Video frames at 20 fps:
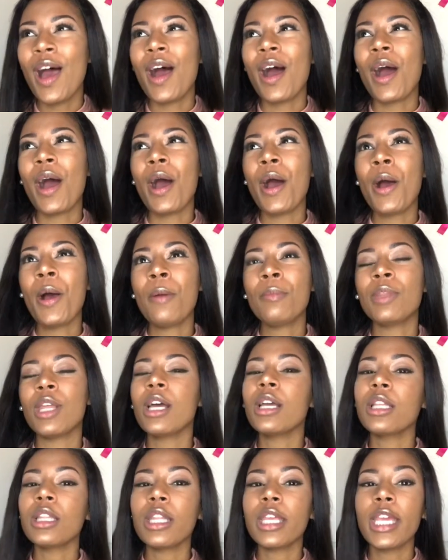
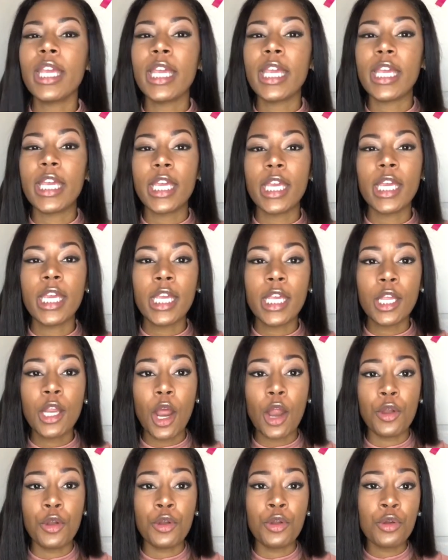luckily, he
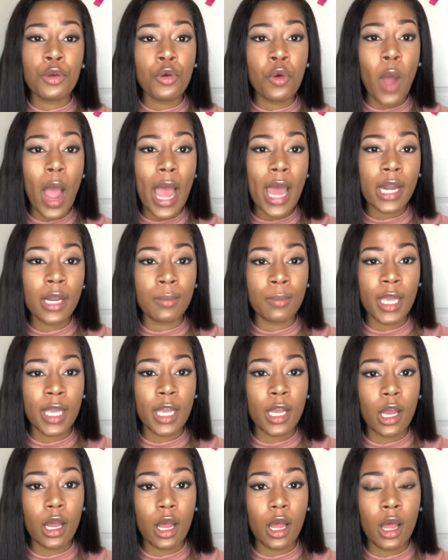knew how to make
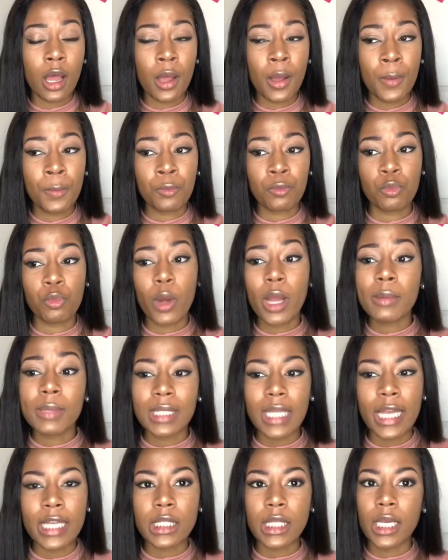
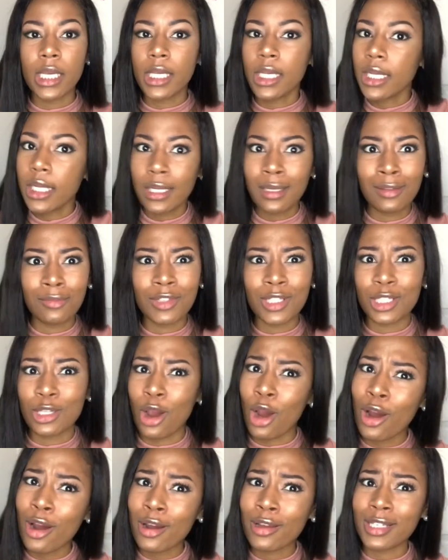websites, and he didn't even
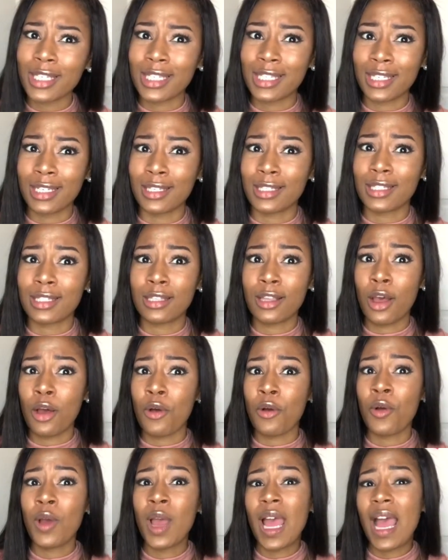charge, sis.
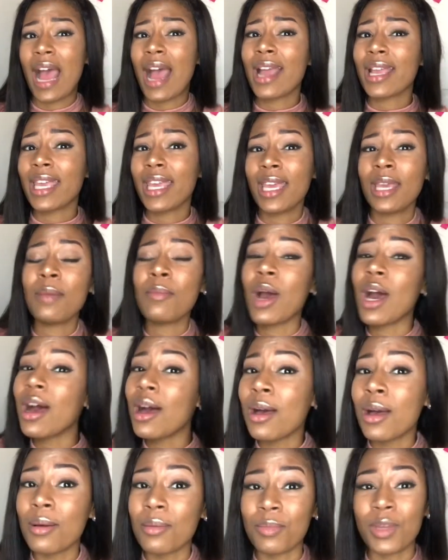So I came
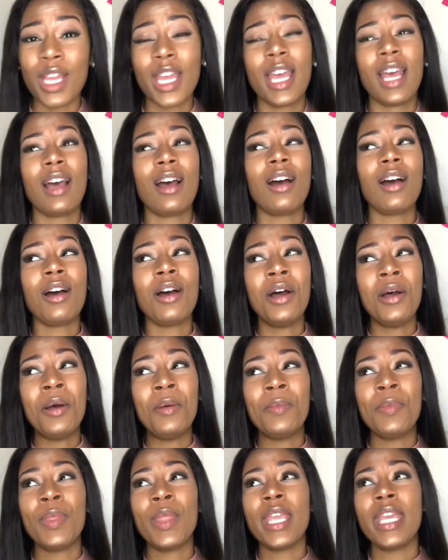up.
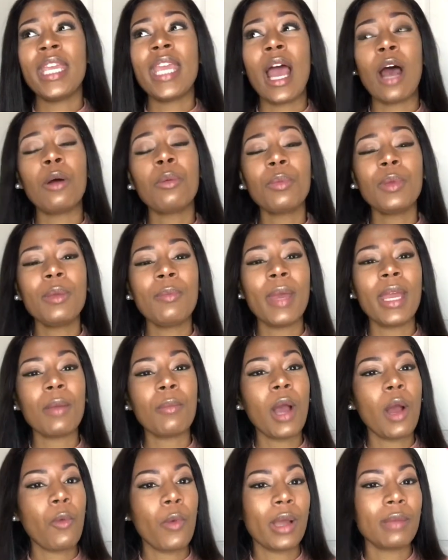He helped me make
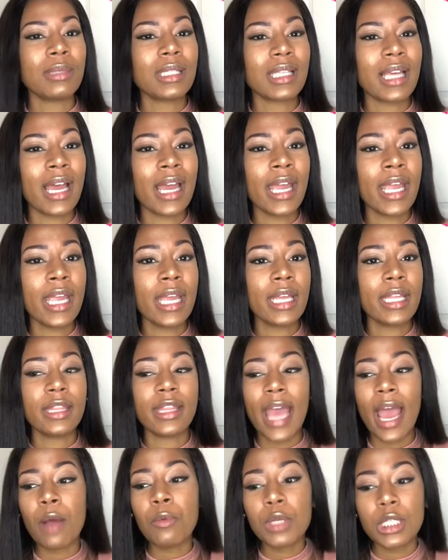my website.
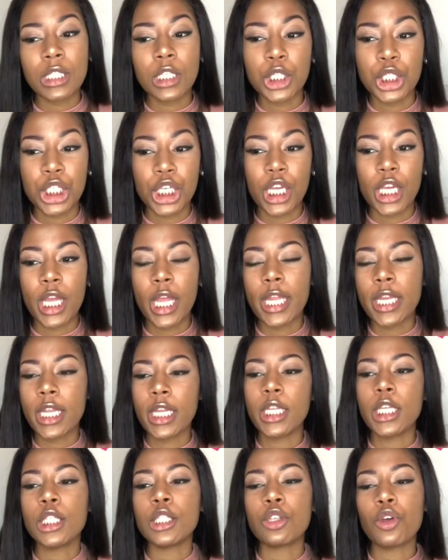That was legit. And then
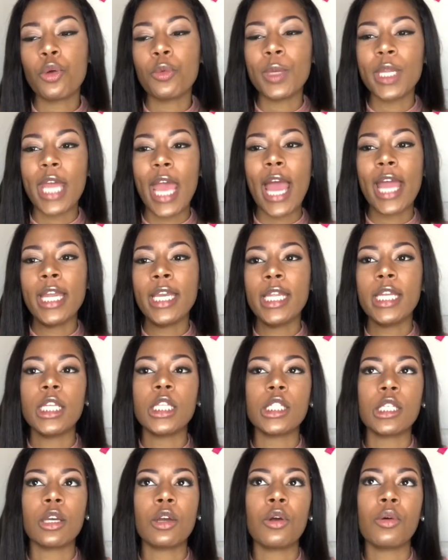he told me that I needed
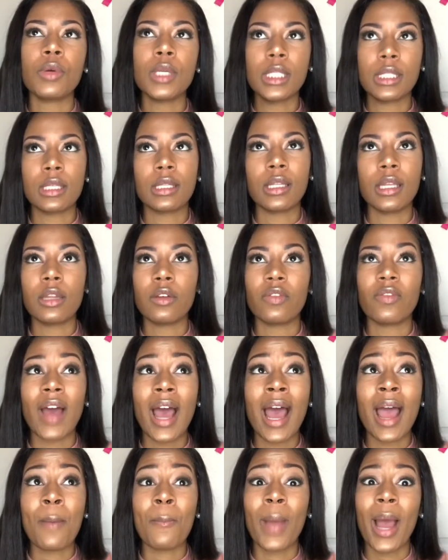to go and
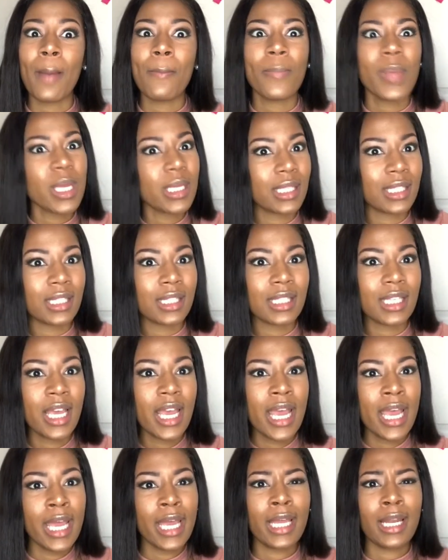solidify my business.
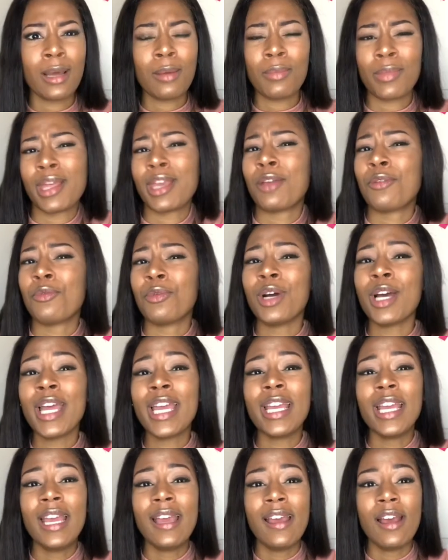And I'm like, what?
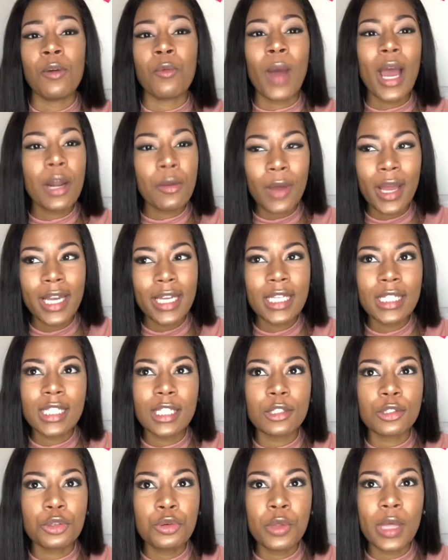Why do I need to
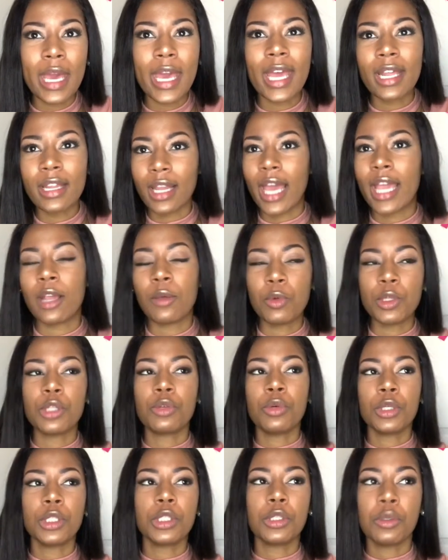do that? Like, we're
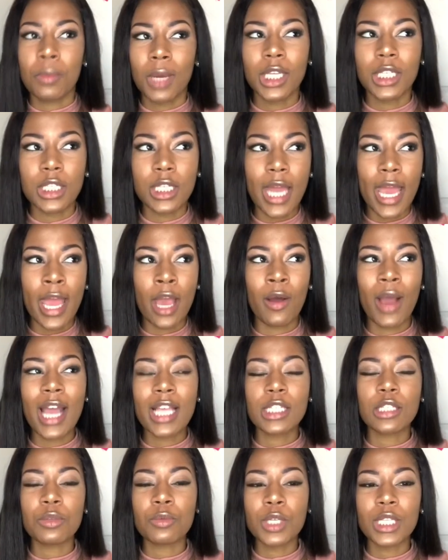doing too much now. I
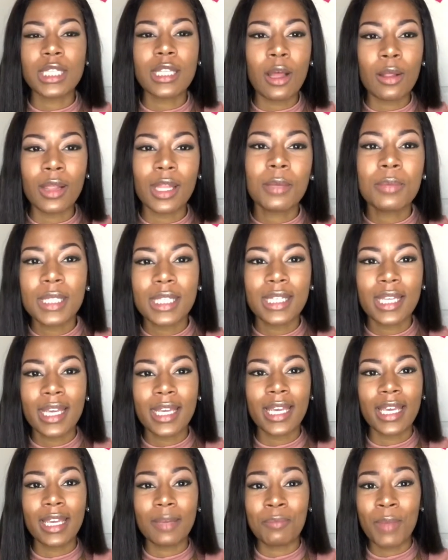just want to sell lipstick,
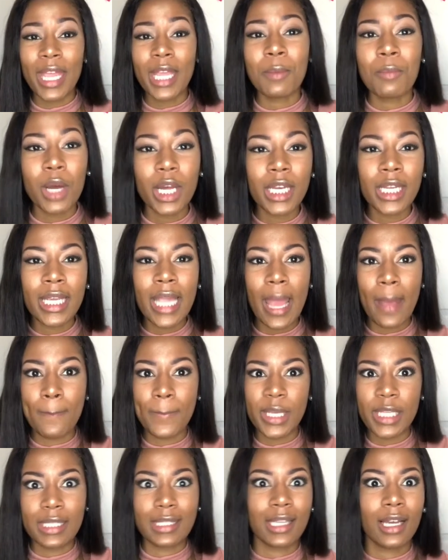make money, and
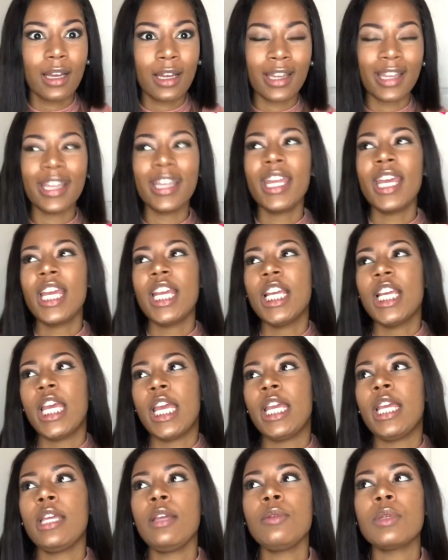be done.
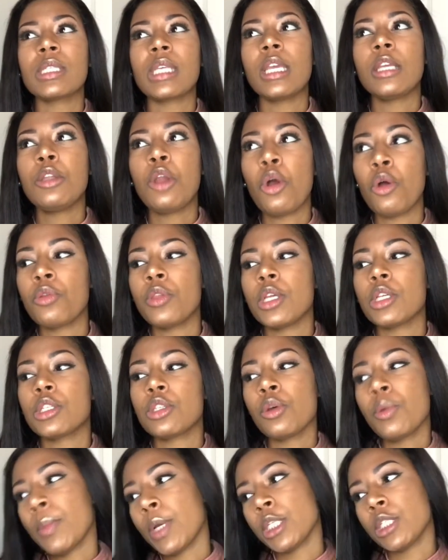And he was like, no, there's so
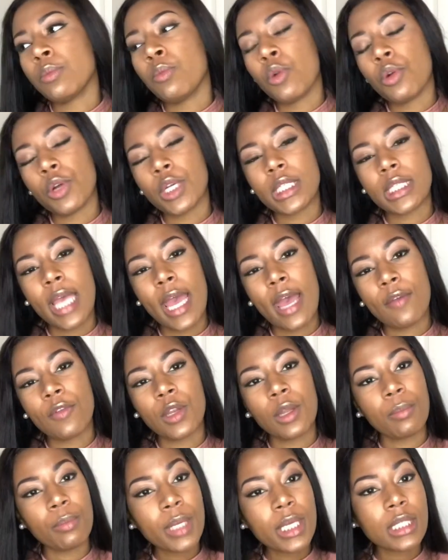much more to having a
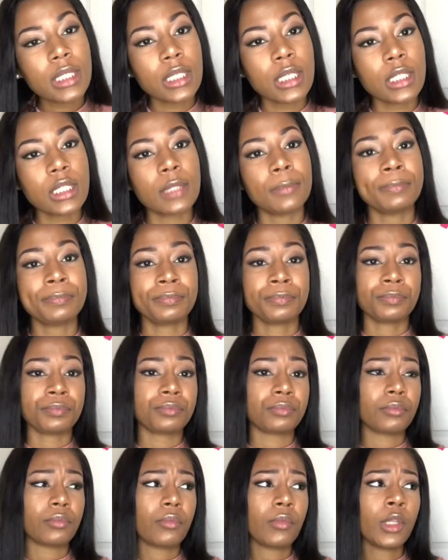business.
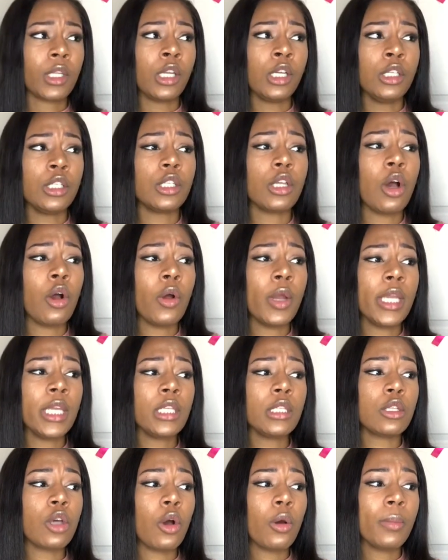So he
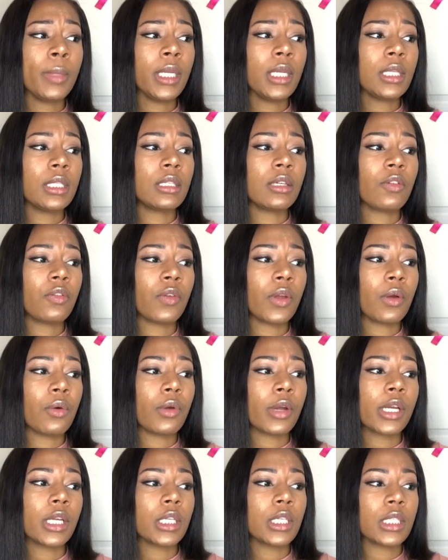told me the different
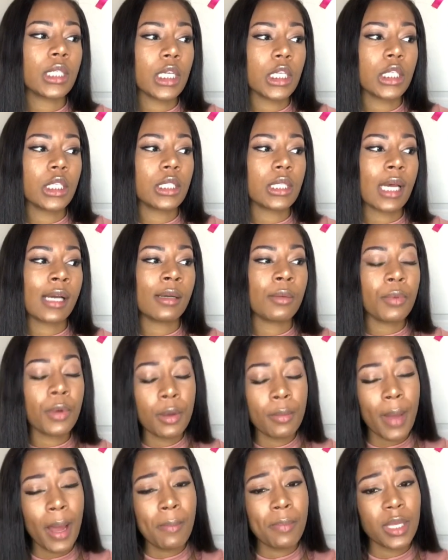organizations I could put
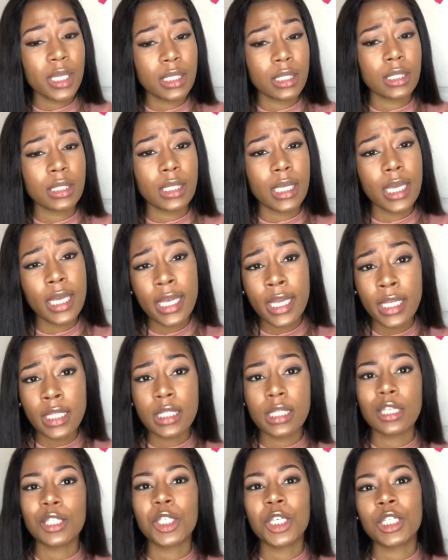my business in,
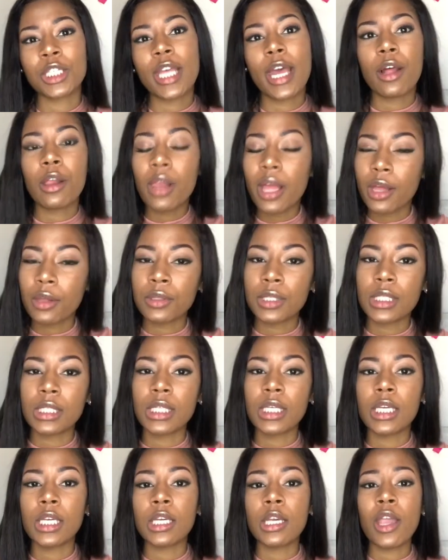such as
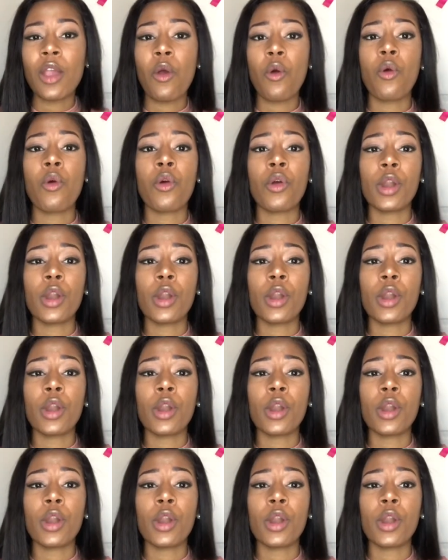LLC or